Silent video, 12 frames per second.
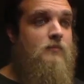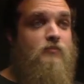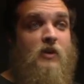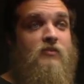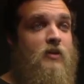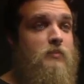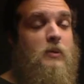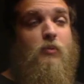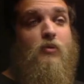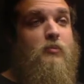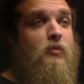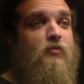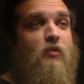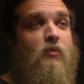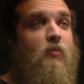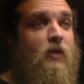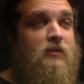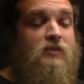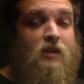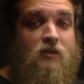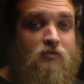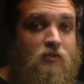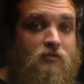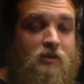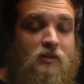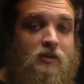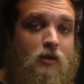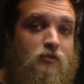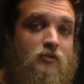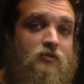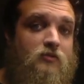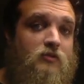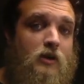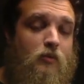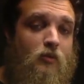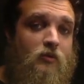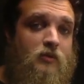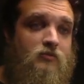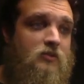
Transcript: I've had people that prefer like 10 to 15 thousandths of neck relief.